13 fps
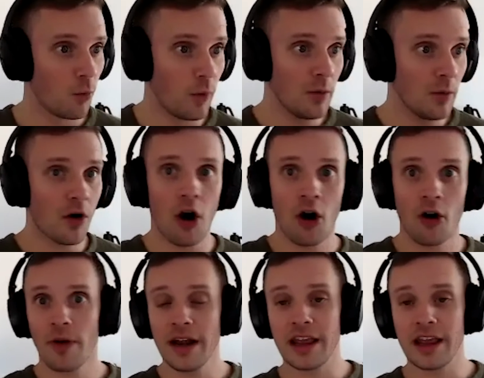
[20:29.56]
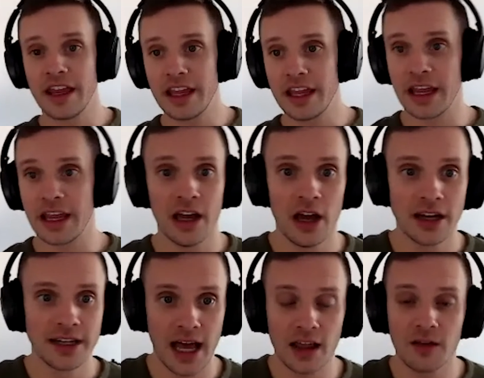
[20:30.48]
we were already thinking
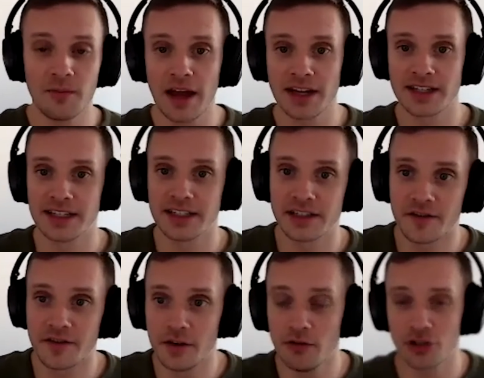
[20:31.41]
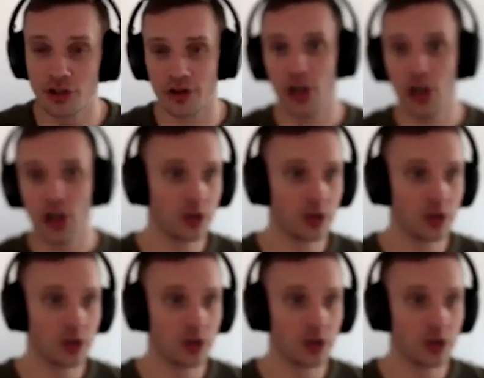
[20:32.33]
telemedicine is the future.